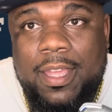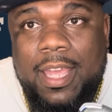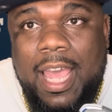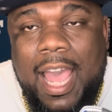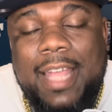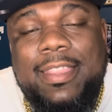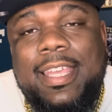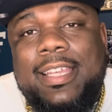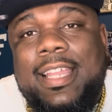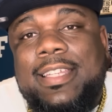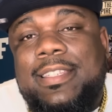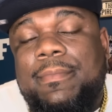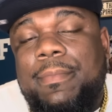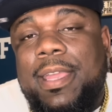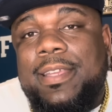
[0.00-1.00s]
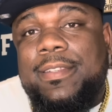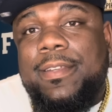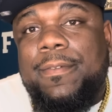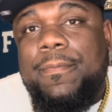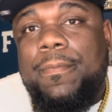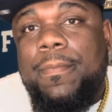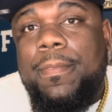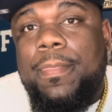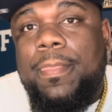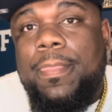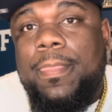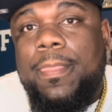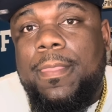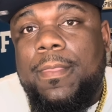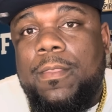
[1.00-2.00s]
I think that's amazing.
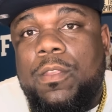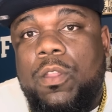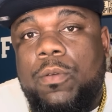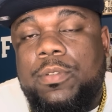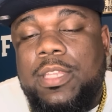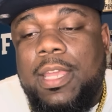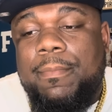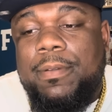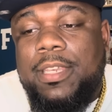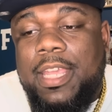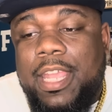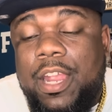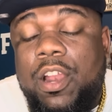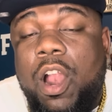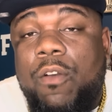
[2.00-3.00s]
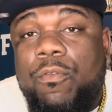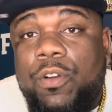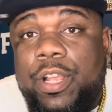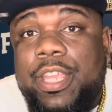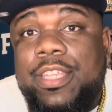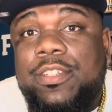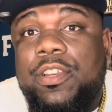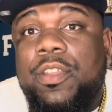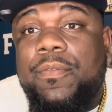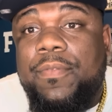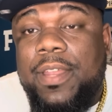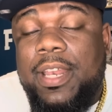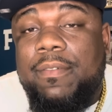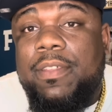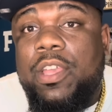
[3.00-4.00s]
You know what I'm saying? But to hear our rookies are
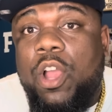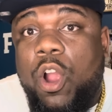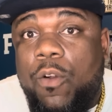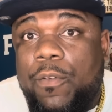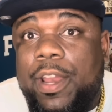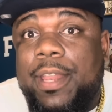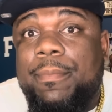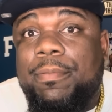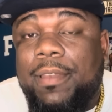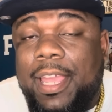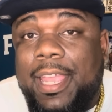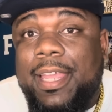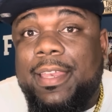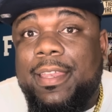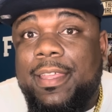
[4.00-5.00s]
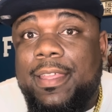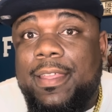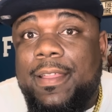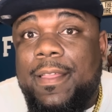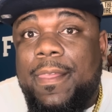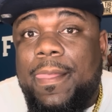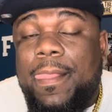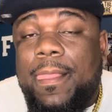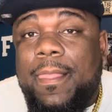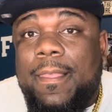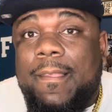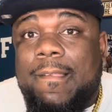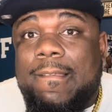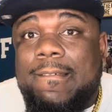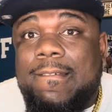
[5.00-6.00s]
definitively already playing,
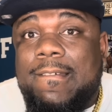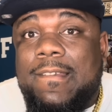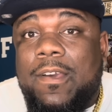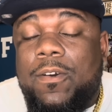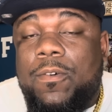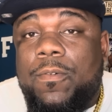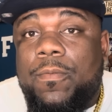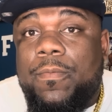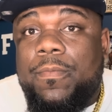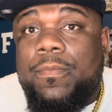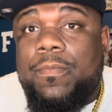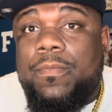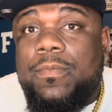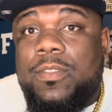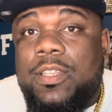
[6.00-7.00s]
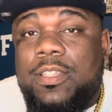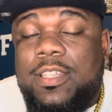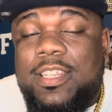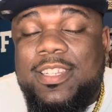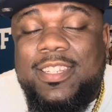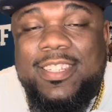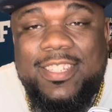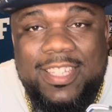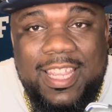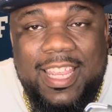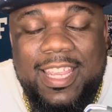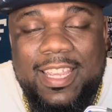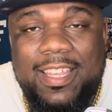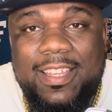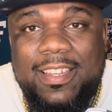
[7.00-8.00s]
you know, to
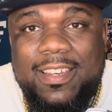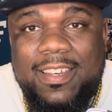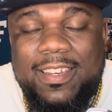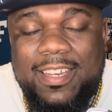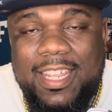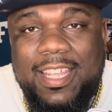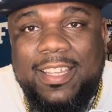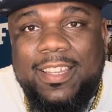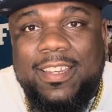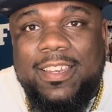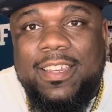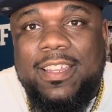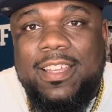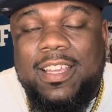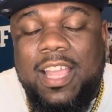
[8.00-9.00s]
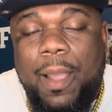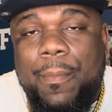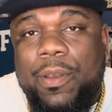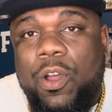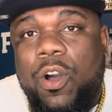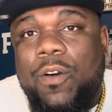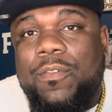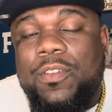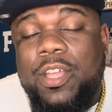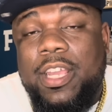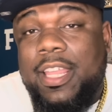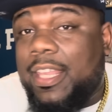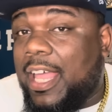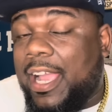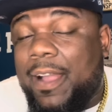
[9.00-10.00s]
see Kneeland coming off
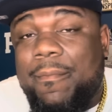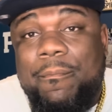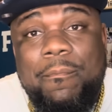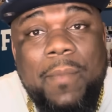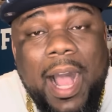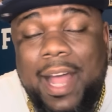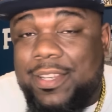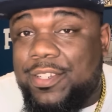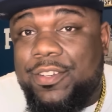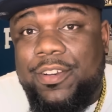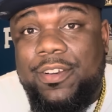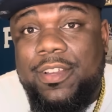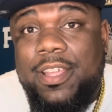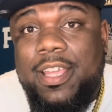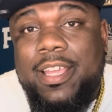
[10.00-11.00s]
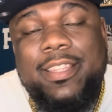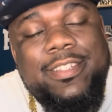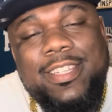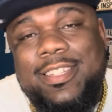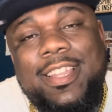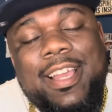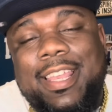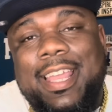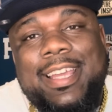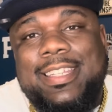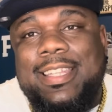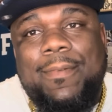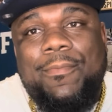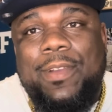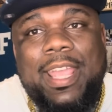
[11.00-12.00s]
looking like a monster, just looking like
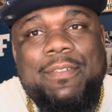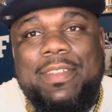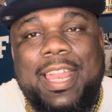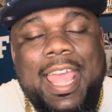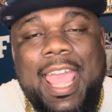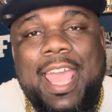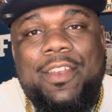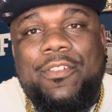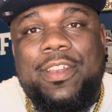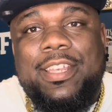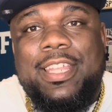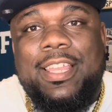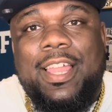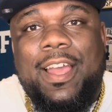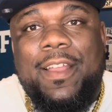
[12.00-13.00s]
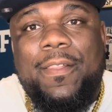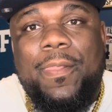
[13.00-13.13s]
something we haven't had on the D-line,